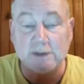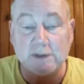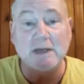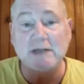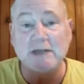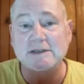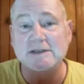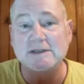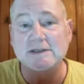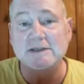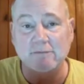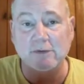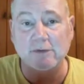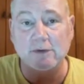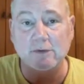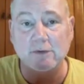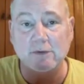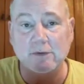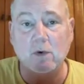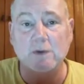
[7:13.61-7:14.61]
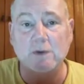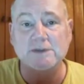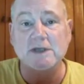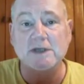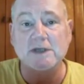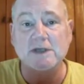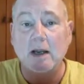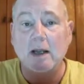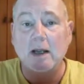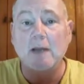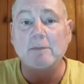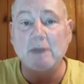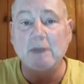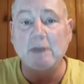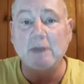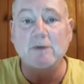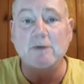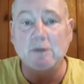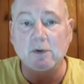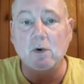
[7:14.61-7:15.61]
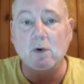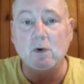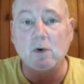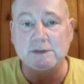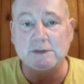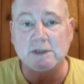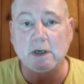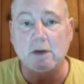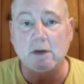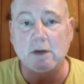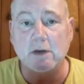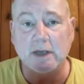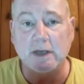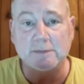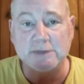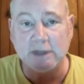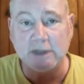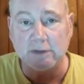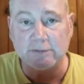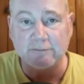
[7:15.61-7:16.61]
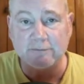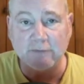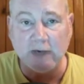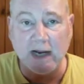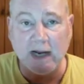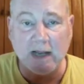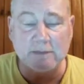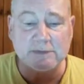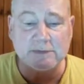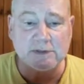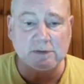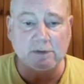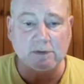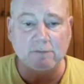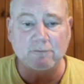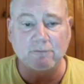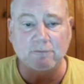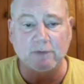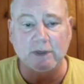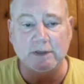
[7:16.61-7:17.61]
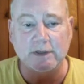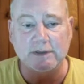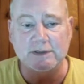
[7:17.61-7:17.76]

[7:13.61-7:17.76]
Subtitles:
I'm not just giving you the course, I'm giving you the course on all the upsells for absolute free.